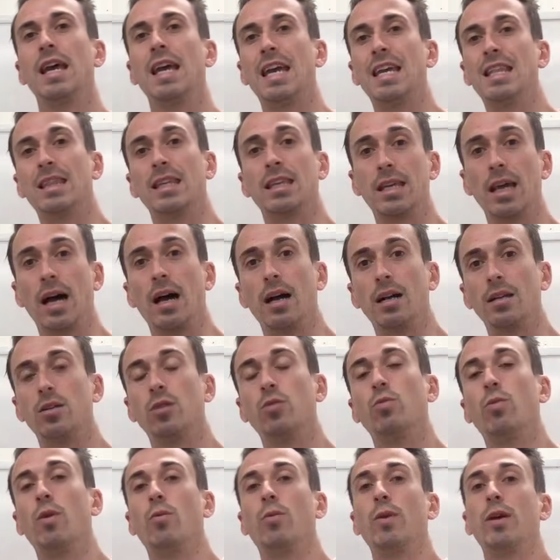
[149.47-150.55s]
in the gut
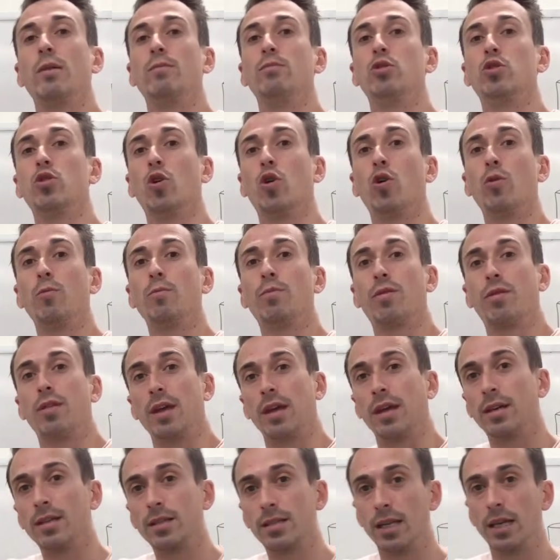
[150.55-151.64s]
where we absorb
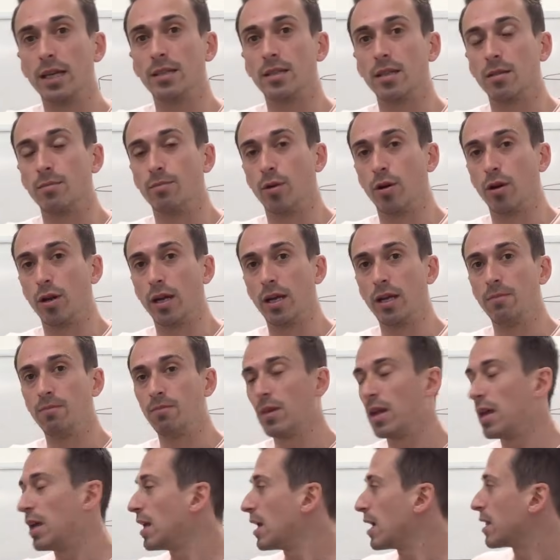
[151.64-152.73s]
things into the body.
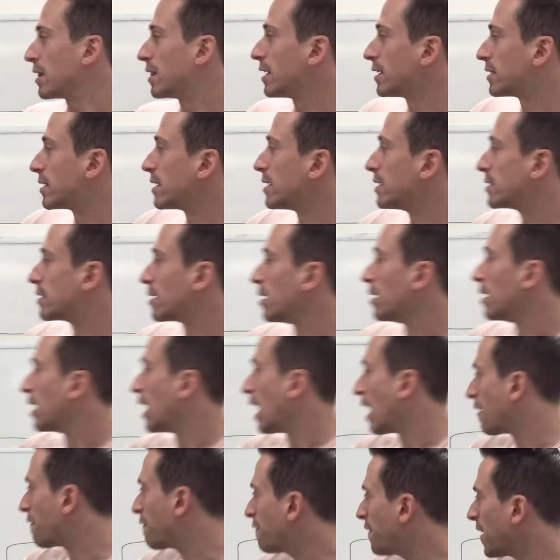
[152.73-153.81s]
This is
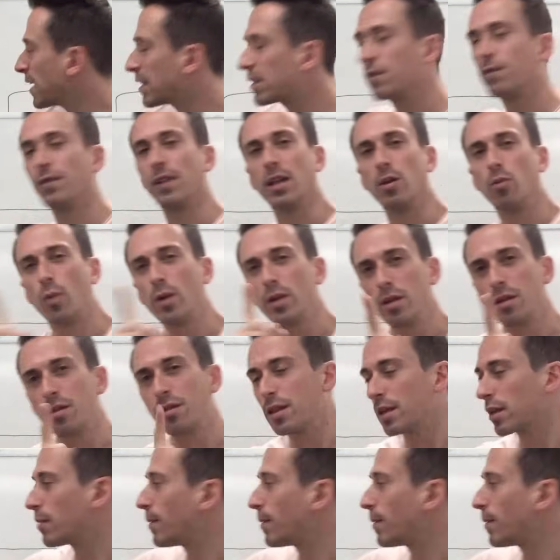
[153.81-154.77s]
effectively when you think